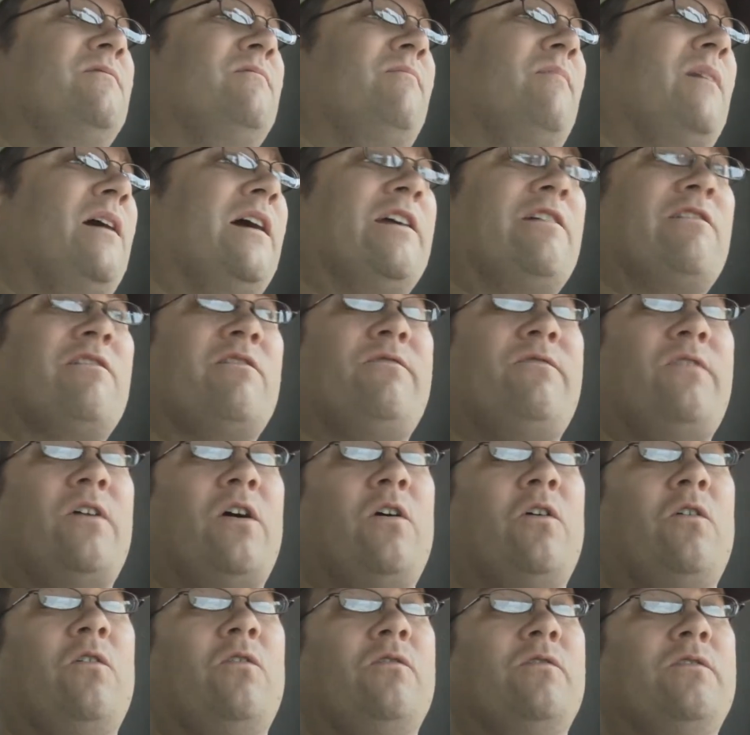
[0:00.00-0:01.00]

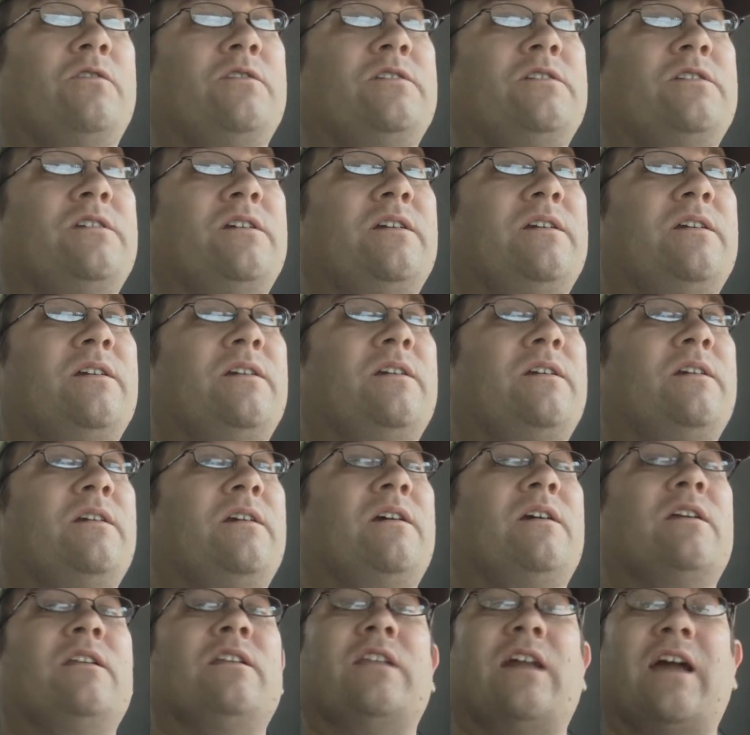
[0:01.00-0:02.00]
microphones
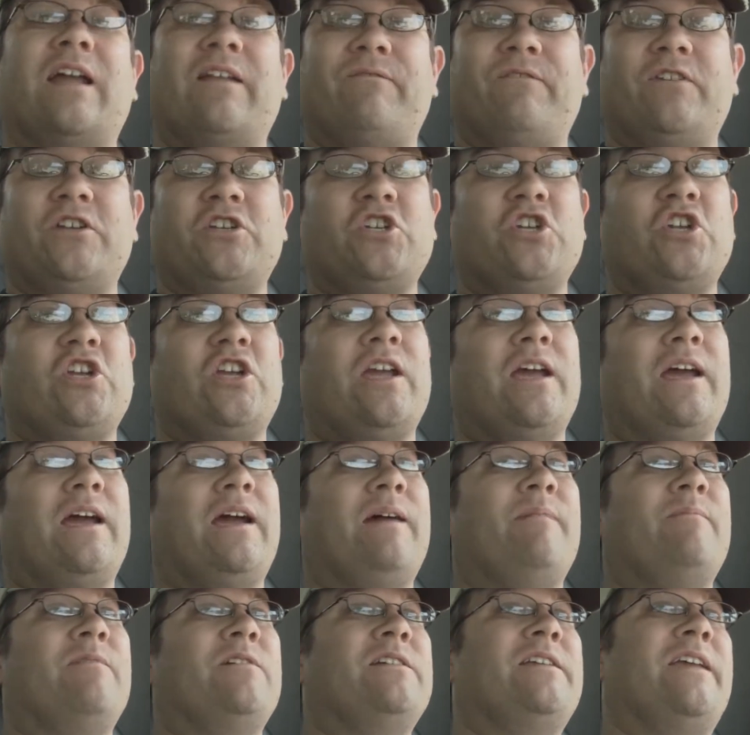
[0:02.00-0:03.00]
night vision
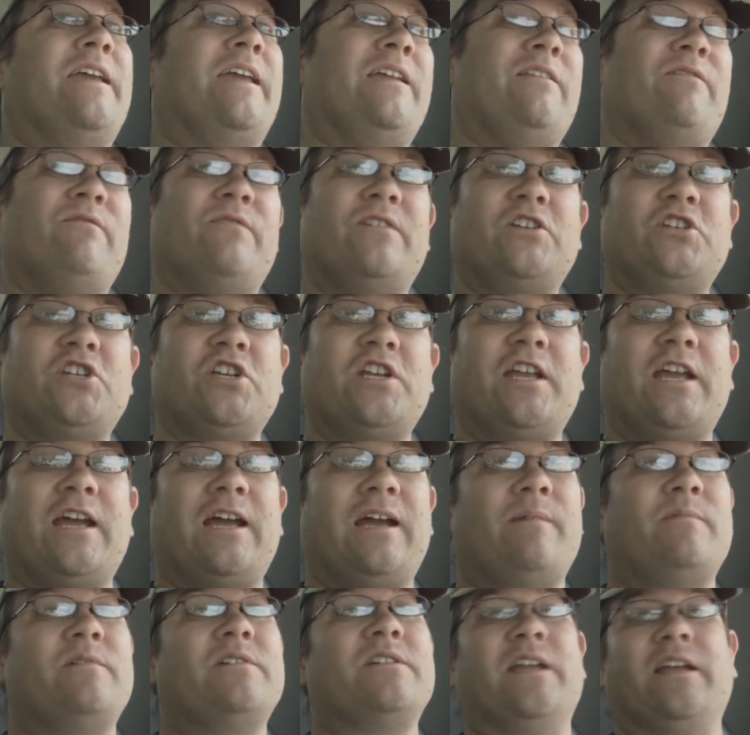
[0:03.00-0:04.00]
cameras, heat vision
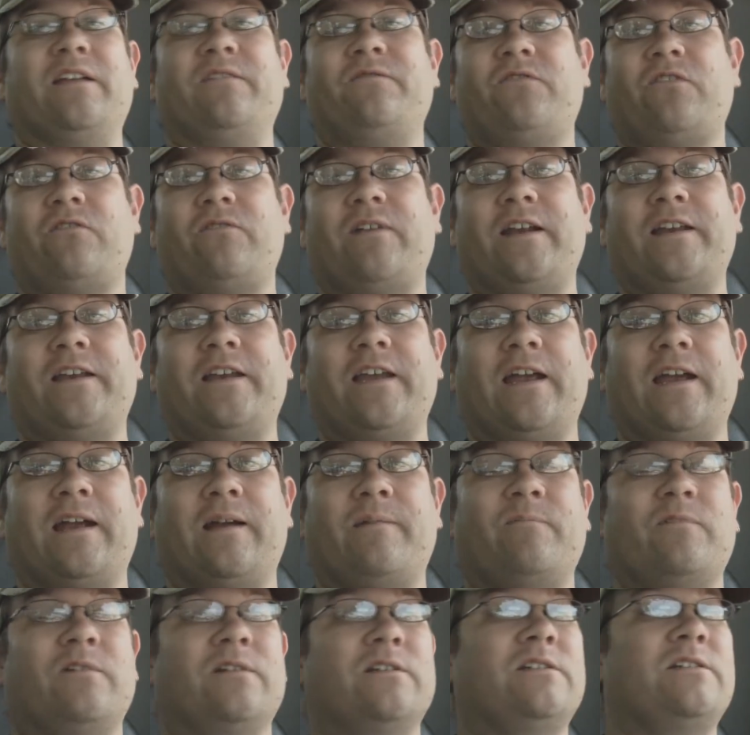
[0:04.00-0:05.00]
cameras, infrared
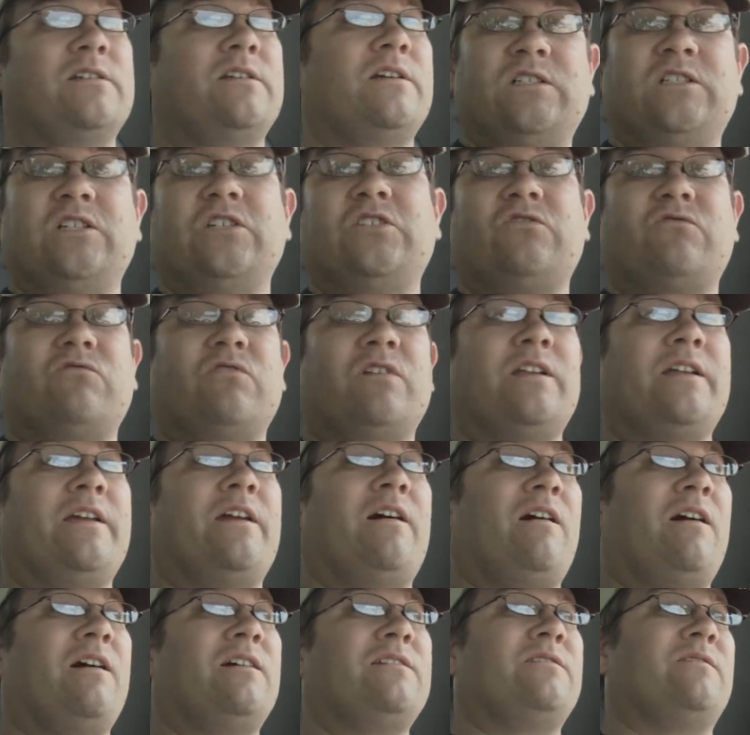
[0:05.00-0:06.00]
cameras. It's just really
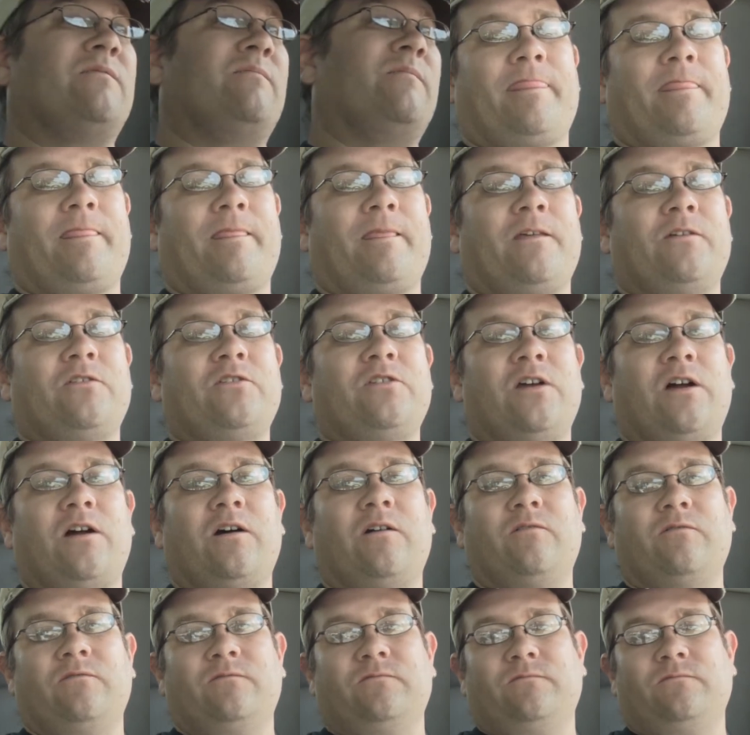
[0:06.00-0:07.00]
awesome.
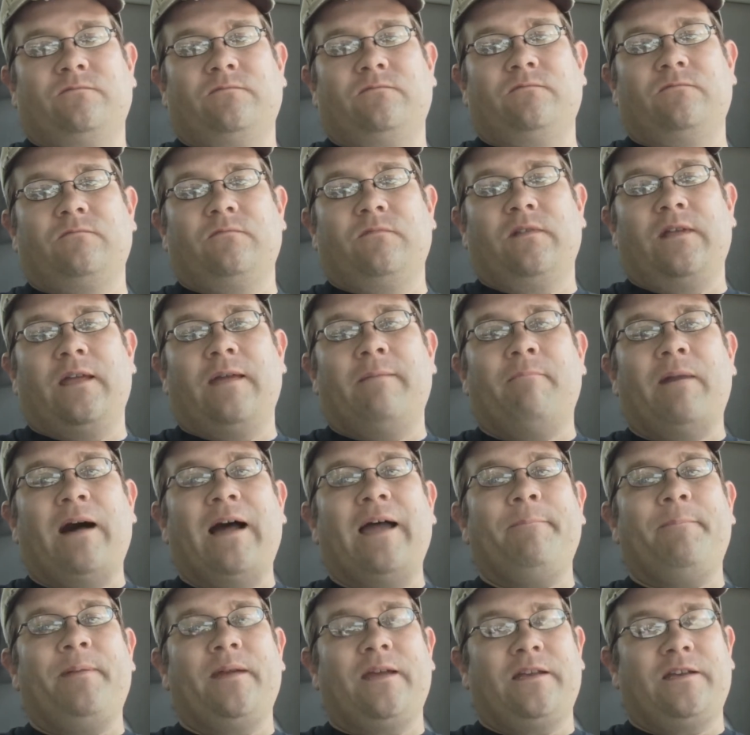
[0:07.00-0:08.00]
So, in
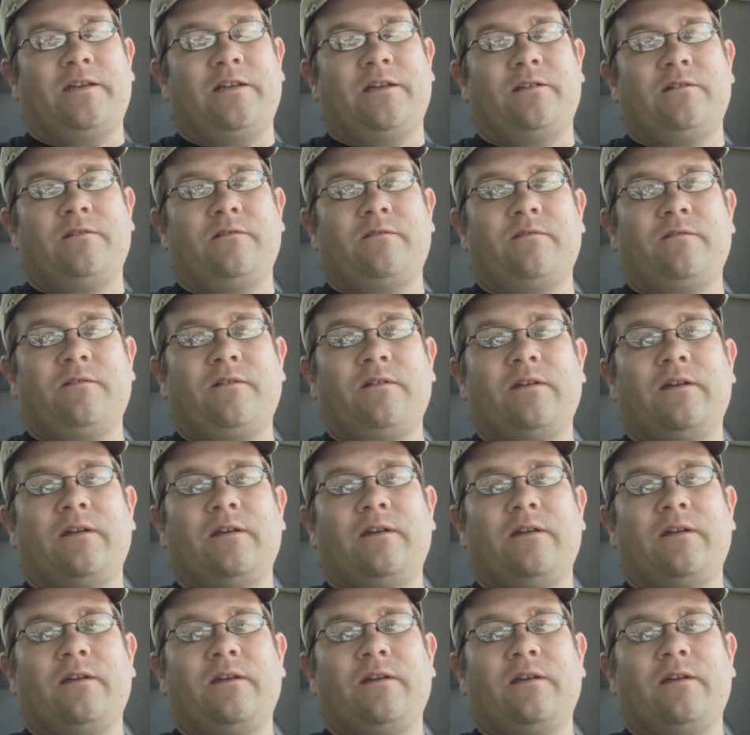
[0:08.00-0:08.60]
my opinion,